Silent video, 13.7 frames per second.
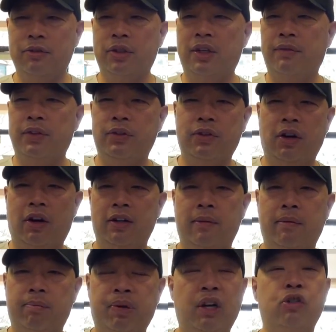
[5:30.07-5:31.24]
whatever you call
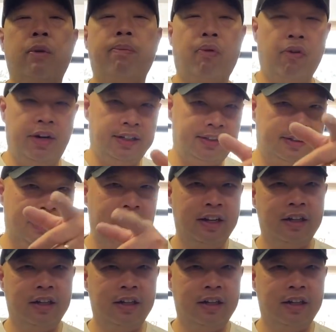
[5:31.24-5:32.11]
it, pressure points.